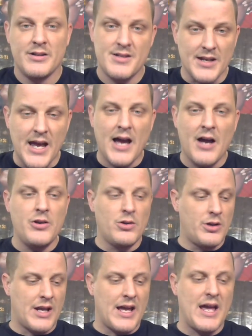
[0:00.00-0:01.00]
So now you
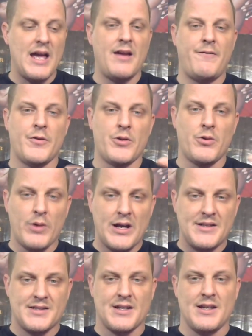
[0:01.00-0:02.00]
look ahead for the
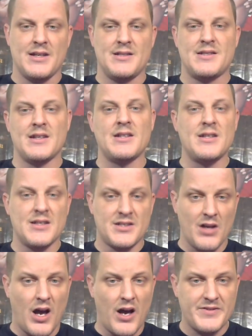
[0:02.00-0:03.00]
Redskins into
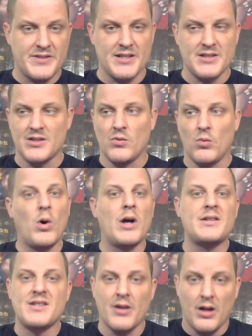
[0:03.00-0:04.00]
this offseason.
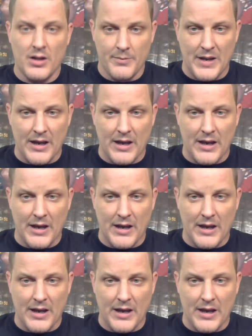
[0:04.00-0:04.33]
What's it all